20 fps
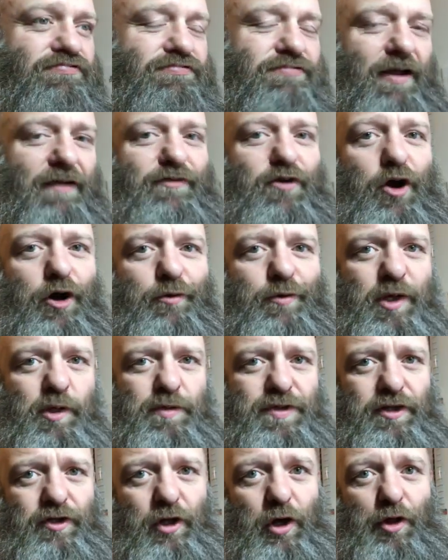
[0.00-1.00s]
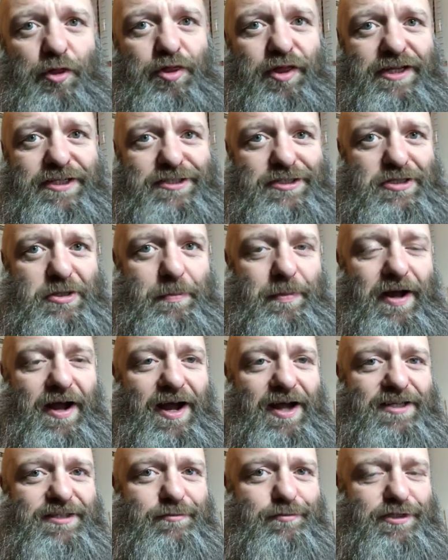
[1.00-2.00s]
got away with a lot of things in the
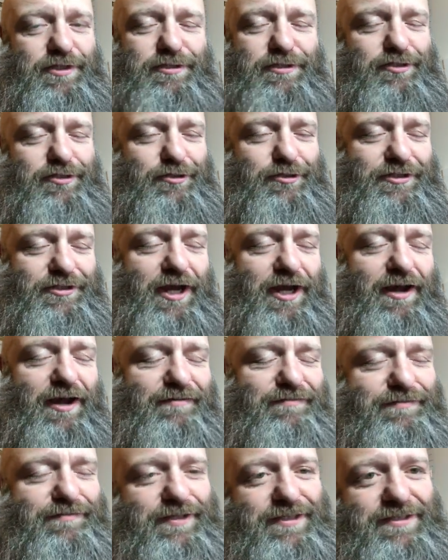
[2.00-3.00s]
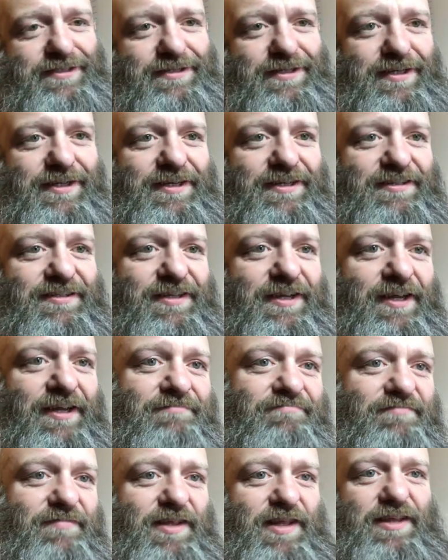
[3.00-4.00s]
past which I shouldn't have, and yeah,
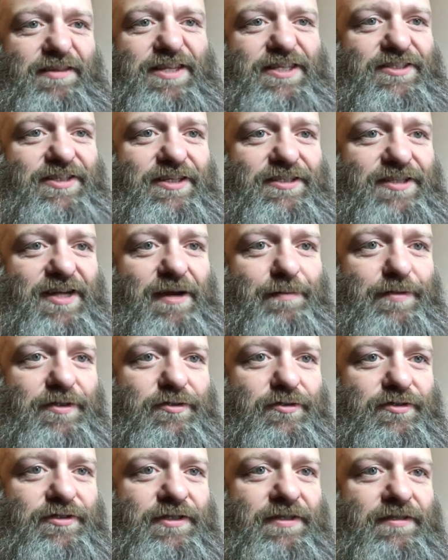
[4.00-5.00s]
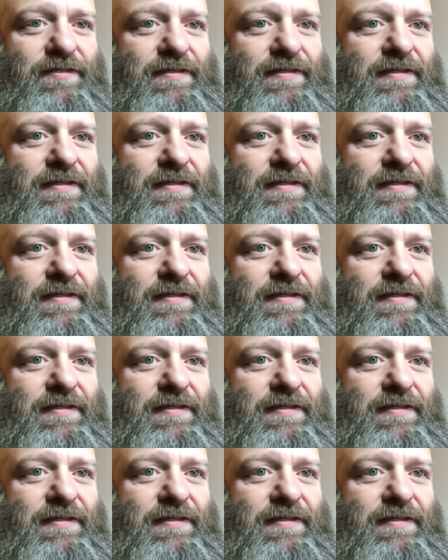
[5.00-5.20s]
these things happen, don't they?